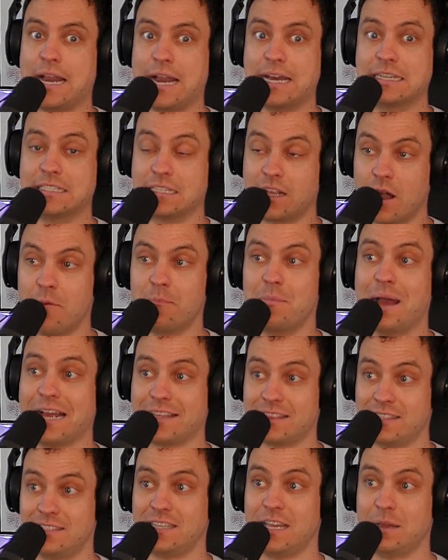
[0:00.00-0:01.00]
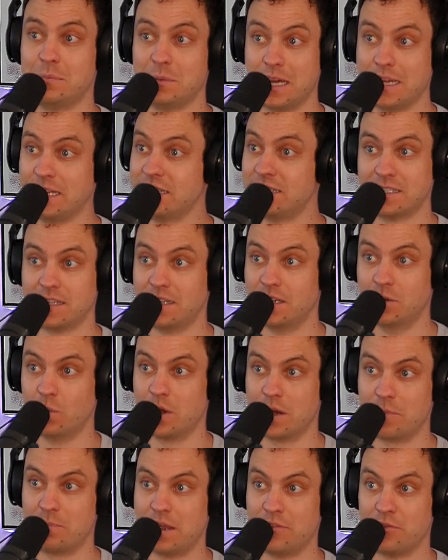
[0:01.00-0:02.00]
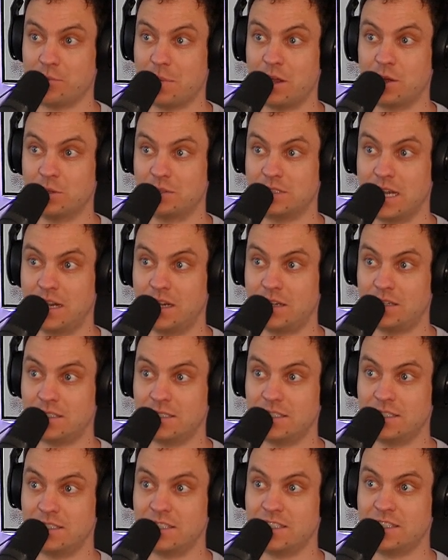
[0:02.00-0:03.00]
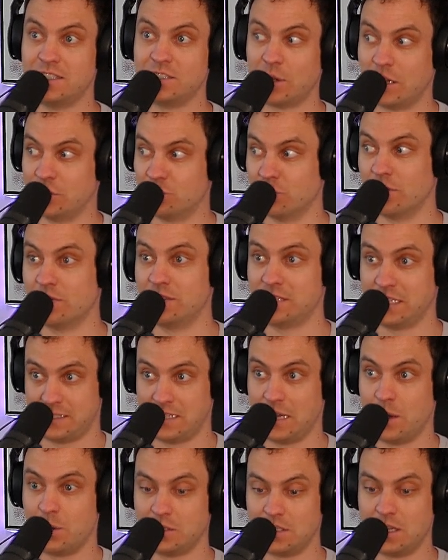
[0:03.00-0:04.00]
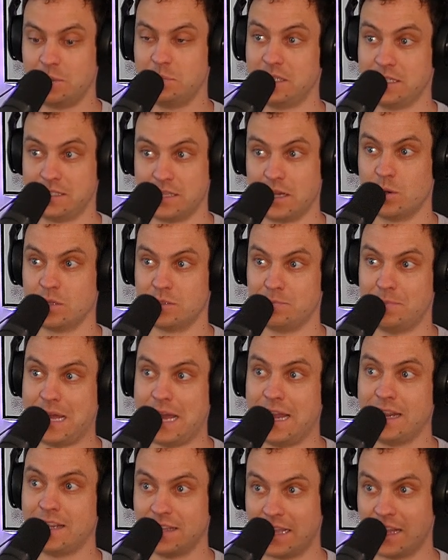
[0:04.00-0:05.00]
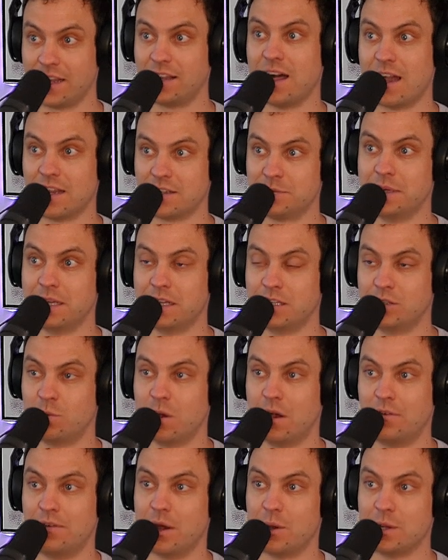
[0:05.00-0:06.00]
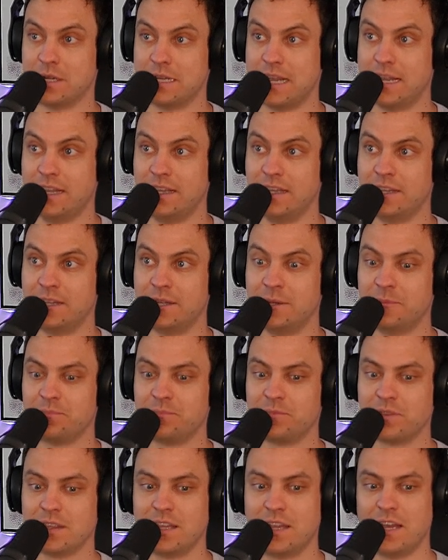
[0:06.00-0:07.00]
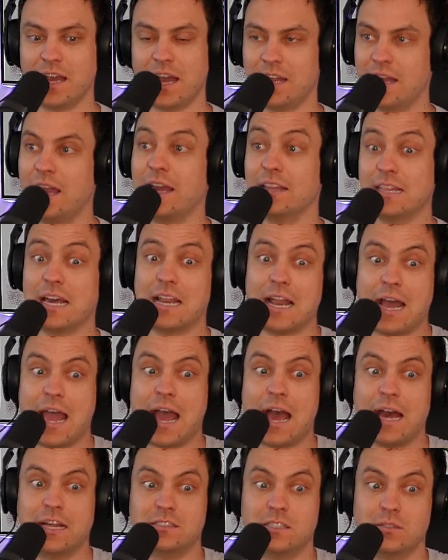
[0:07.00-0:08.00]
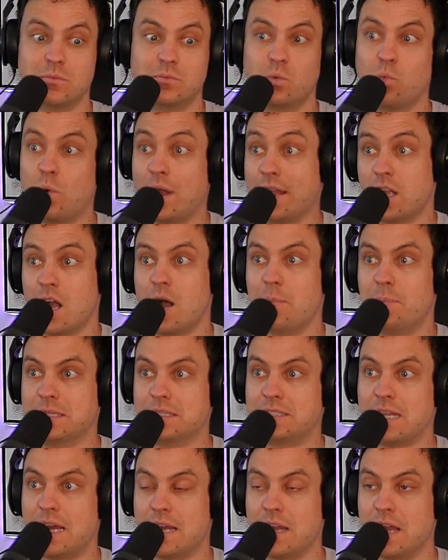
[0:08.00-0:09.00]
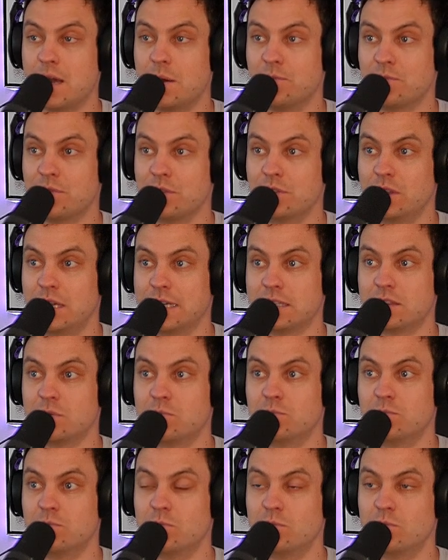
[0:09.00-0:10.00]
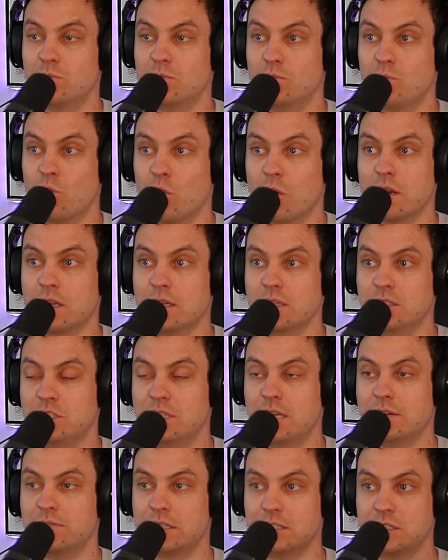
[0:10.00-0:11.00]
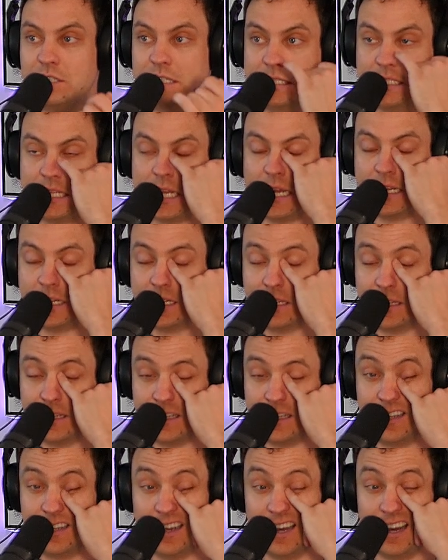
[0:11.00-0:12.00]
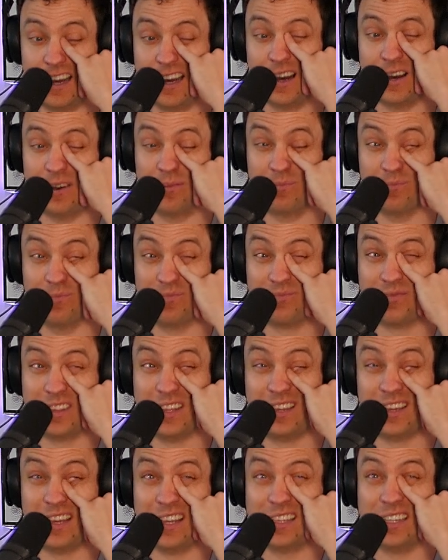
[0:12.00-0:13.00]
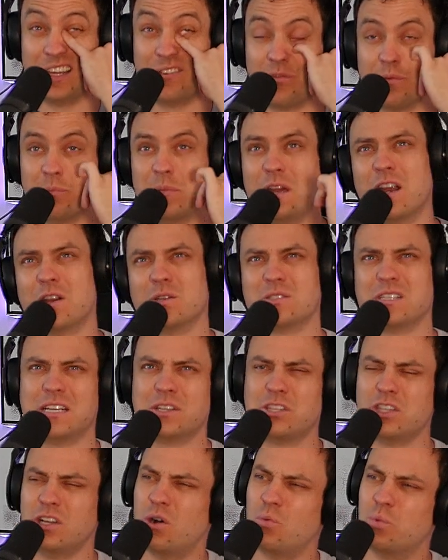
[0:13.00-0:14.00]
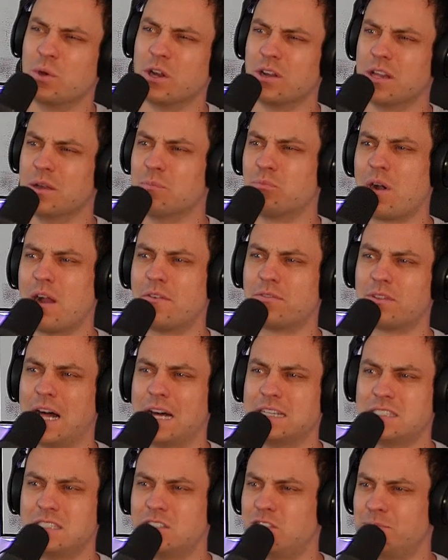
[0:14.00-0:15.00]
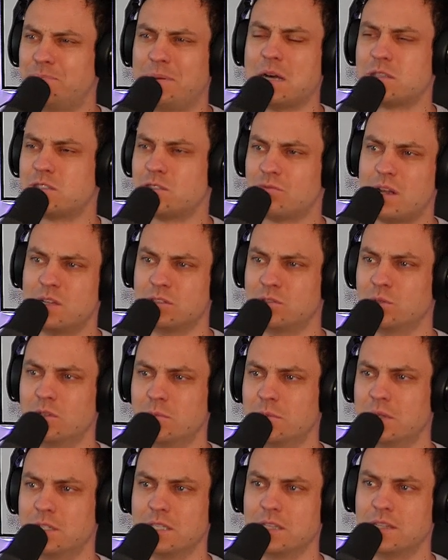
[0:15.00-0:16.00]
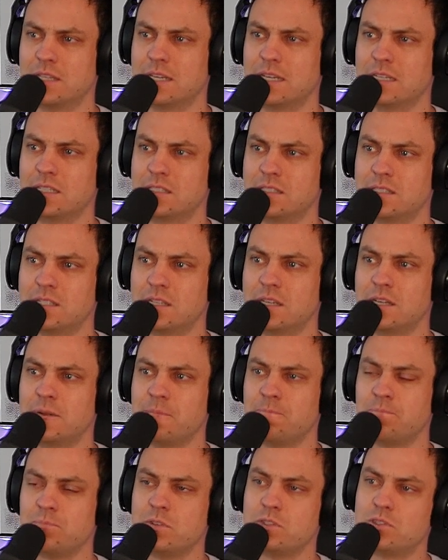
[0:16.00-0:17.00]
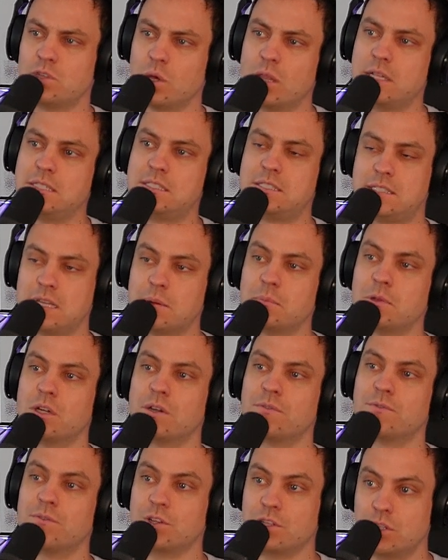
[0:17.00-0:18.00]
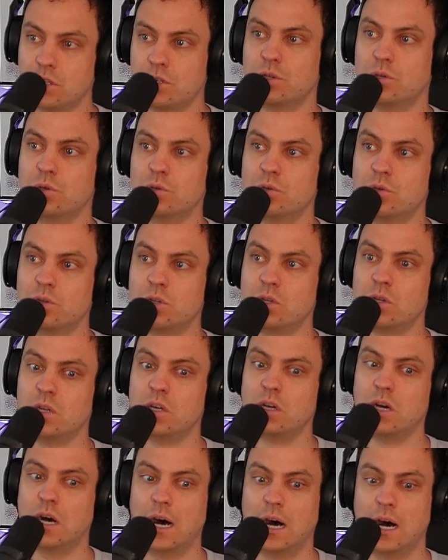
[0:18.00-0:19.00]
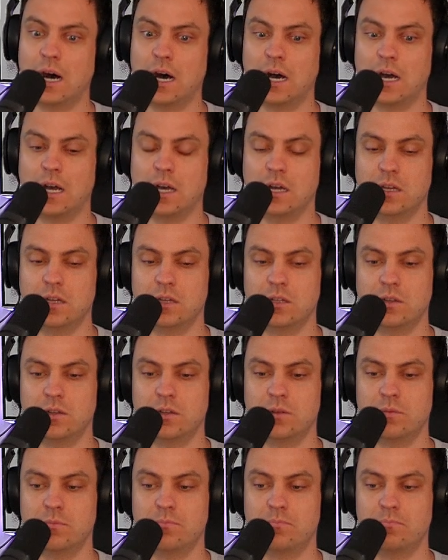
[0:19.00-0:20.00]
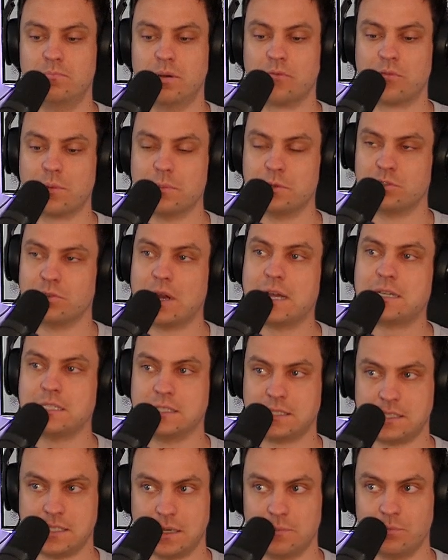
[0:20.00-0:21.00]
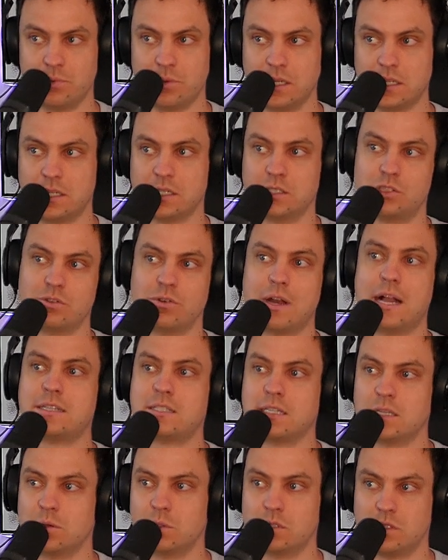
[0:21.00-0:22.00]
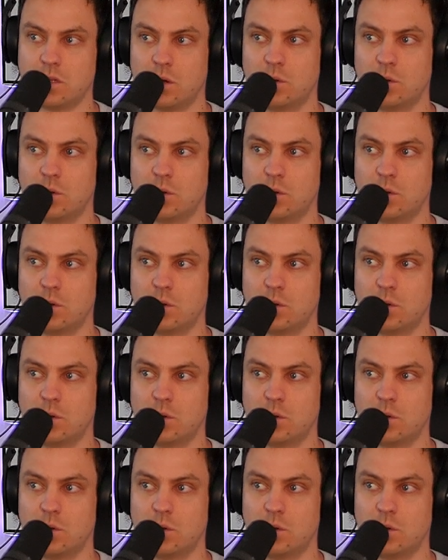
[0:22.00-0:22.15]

and I had to come back the same night because I didn't want to pay for my hotel. Right. So I drove six hours up, six hours back, and that clocked me at a twelve hour day. I, and then I yeah. had to wake up at 10 a.m. for like the morning shift at Cheesecake. Um, yeah. And then from there, it was like, you know, weird improv classes, just bouncing around doing a million things. Yeah. So that's similar for you, uh, but from a directing standpoint, because directing, directing, was